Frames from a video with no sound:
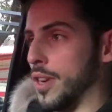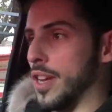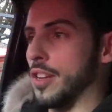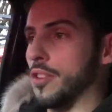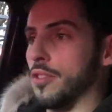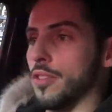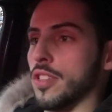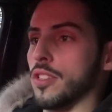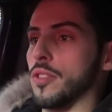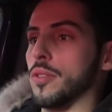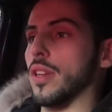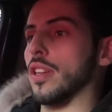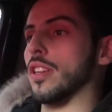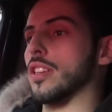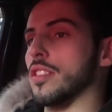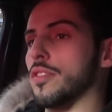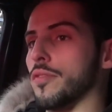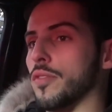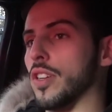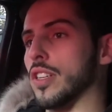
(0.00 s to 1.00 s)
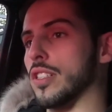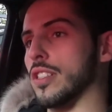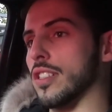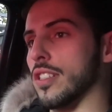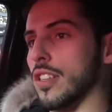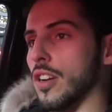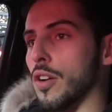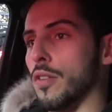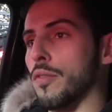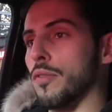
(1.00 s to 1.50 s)
and you're as quick as the
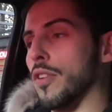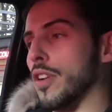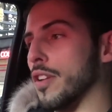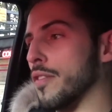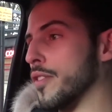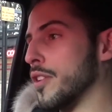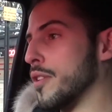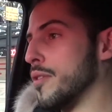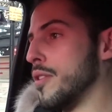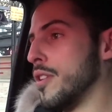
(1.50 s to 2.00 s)
fastest car in front of you,